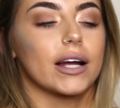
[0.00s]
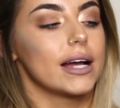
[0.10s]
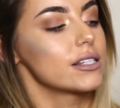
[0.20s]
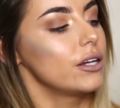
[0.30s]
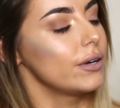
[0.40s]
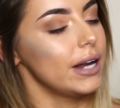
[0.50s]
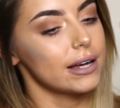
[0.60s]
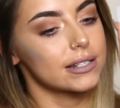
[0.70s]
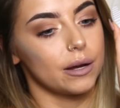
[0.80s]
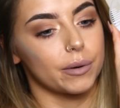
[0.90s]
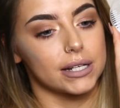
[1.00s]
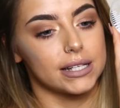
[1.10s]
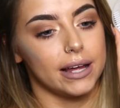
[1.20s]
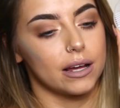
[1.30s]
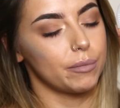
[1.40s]
Okay, so next I'm going
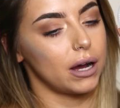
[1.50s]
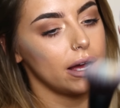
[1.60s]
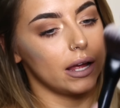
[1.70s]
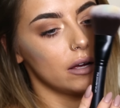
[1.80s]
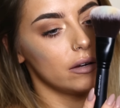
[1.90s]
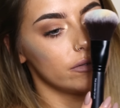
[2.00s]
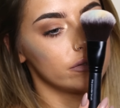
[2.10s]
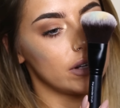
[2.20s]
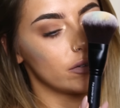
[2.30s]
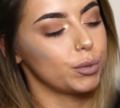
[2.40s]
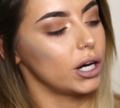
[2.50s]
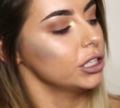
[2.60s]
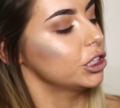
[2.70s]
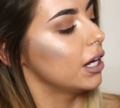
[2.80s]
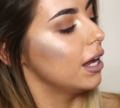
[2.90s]
to take my fluffy
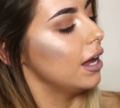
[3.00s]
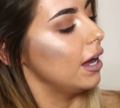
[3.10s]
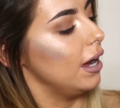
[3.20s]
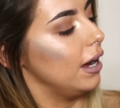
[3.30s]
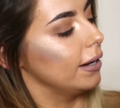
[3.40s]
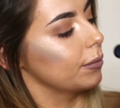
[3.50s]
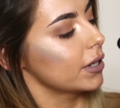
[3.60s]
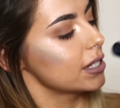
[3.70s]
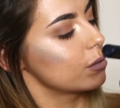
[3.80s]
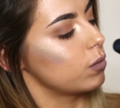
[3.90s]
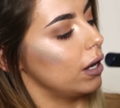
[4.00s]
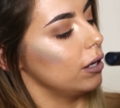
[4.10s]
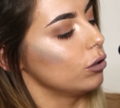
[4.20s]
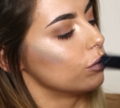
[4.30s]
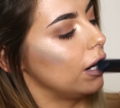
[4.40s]
brush and I'm going to
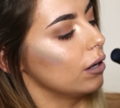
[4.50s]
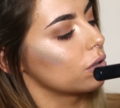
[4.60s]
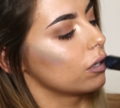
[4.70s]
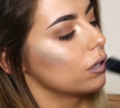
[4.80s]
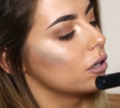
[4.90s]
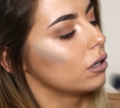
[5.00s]
swirl it all around.